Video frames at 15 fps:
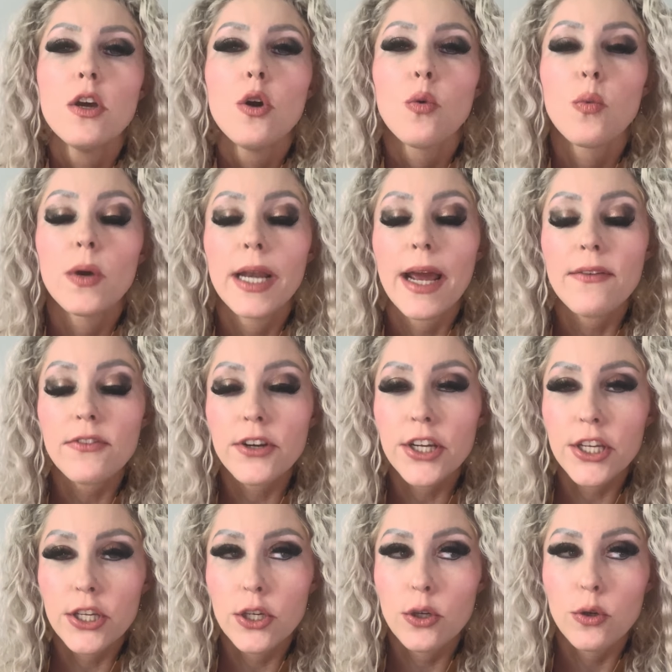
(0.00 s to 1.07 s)
Whenever
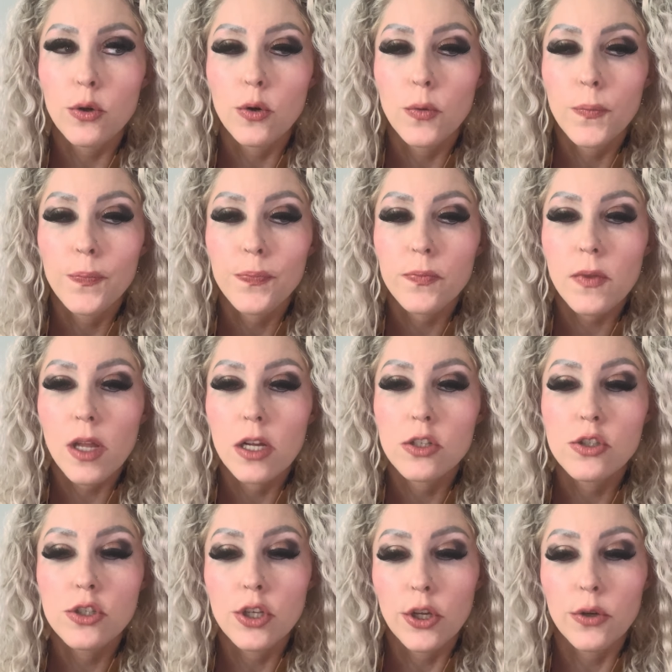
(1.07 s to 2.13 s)
you
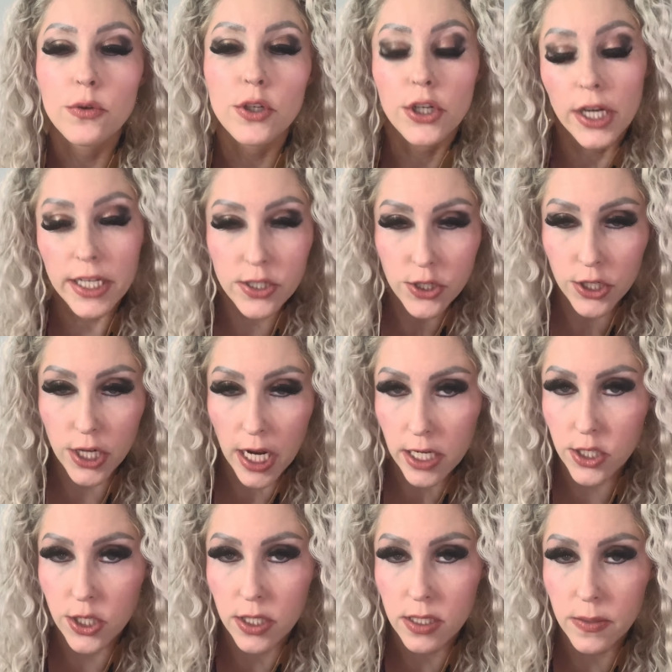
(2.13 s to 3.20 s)
do your
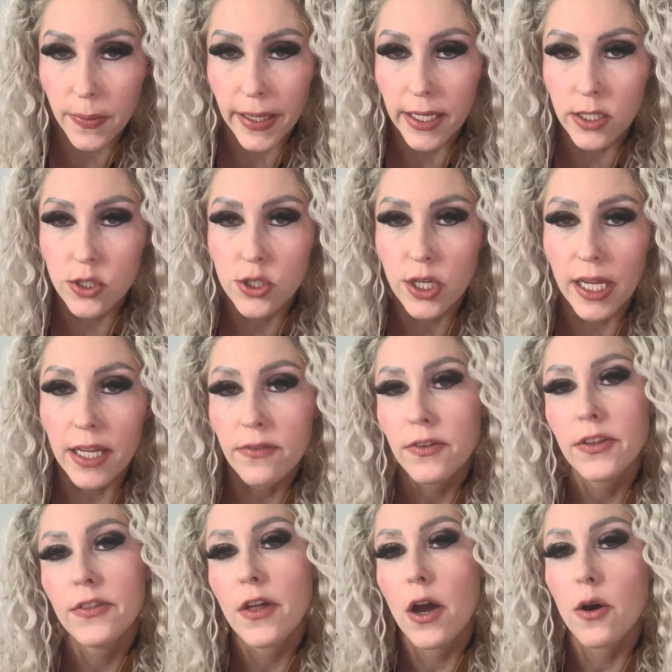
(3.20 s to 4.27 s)
introduction speech,
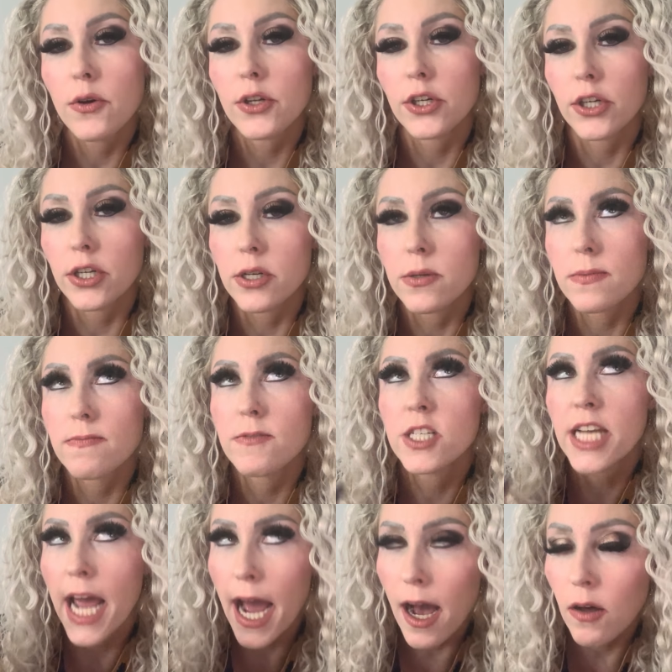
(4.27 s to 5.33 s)
even though you're
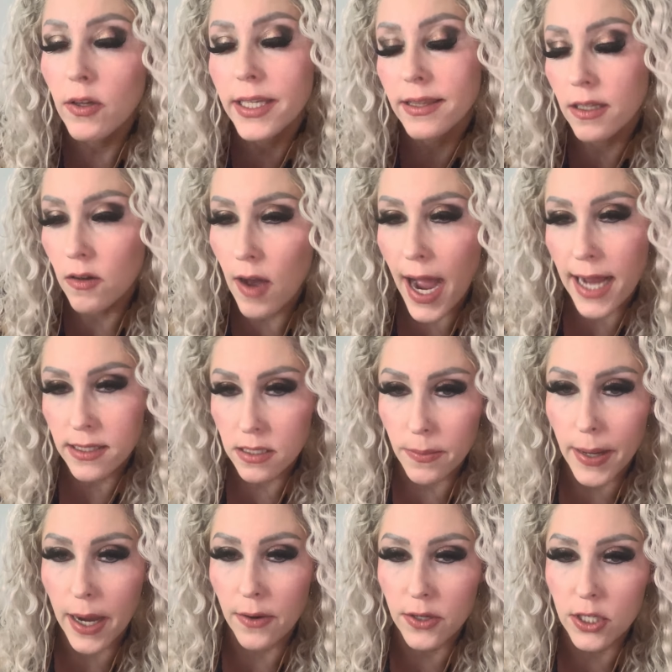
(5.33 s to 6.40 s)
telling the class
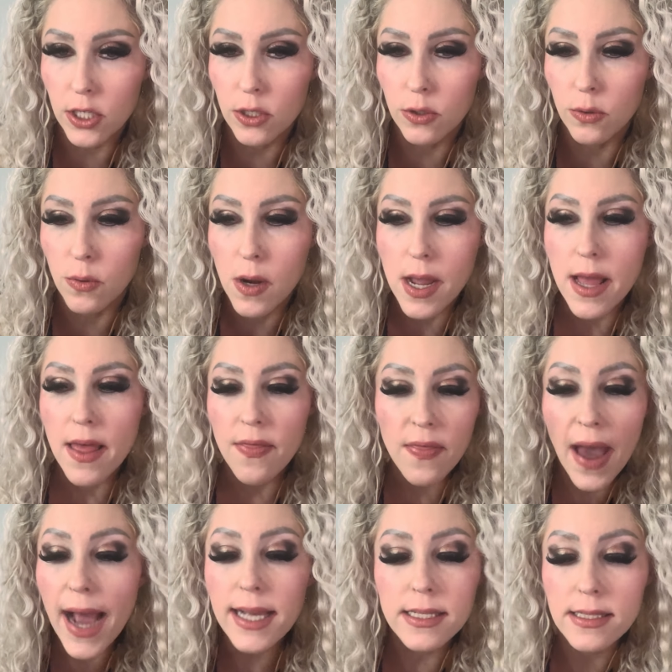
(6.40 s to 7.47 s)
about you,
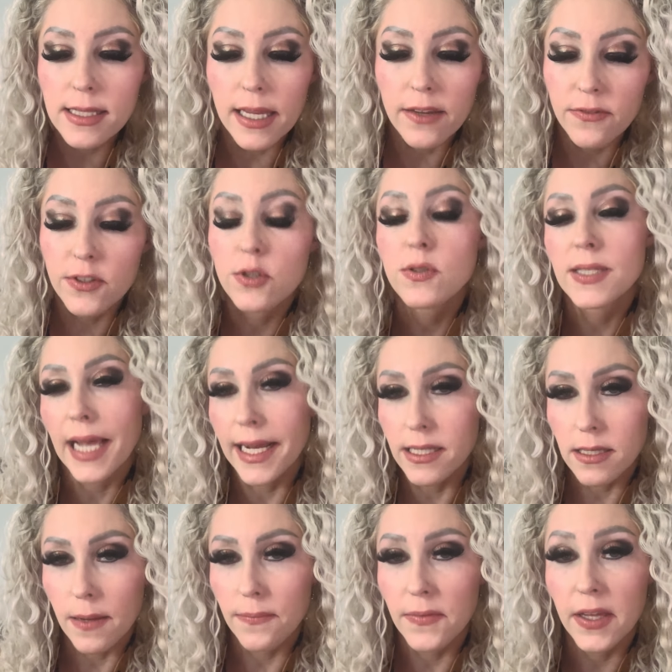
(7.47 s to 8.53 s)
that's, if you say
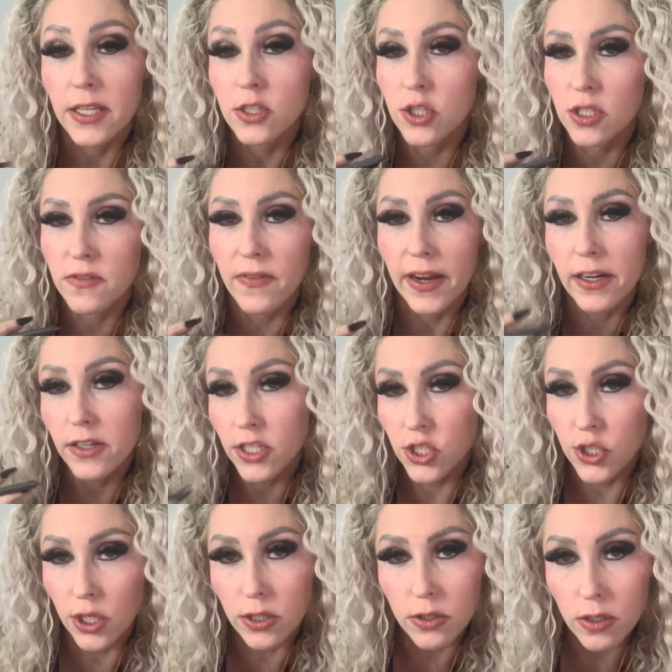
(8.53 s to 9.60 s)
something just very
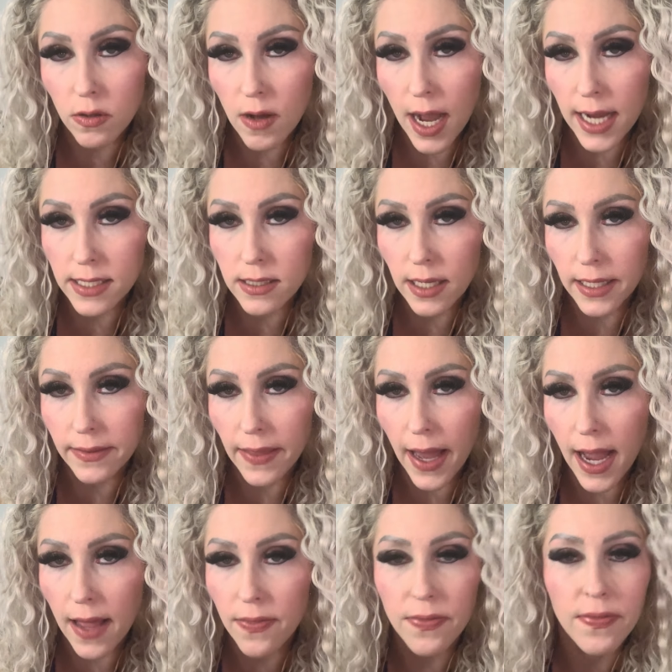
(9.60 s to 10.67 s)
generalized like
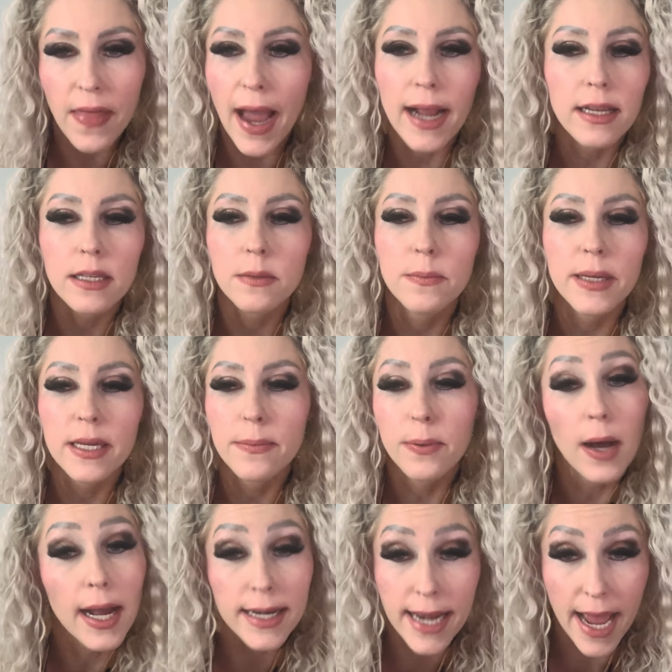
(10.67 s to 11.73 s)
that, that could be
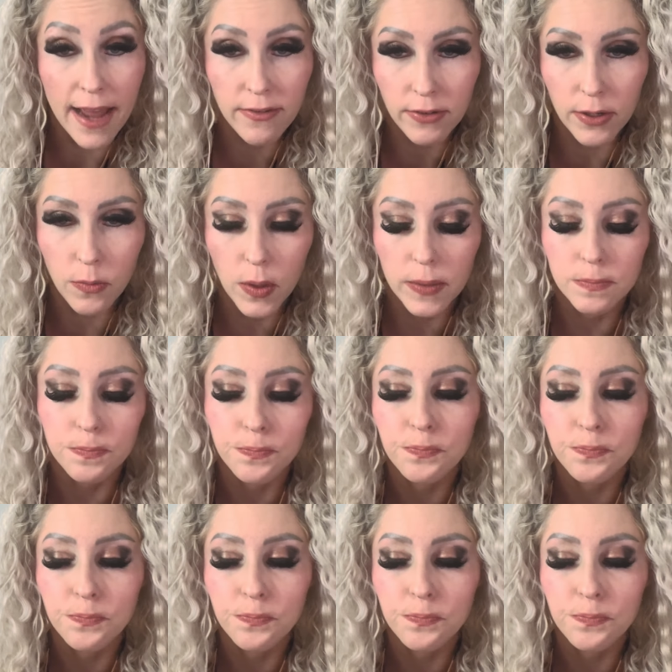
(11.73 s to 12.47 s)
applied to everyone.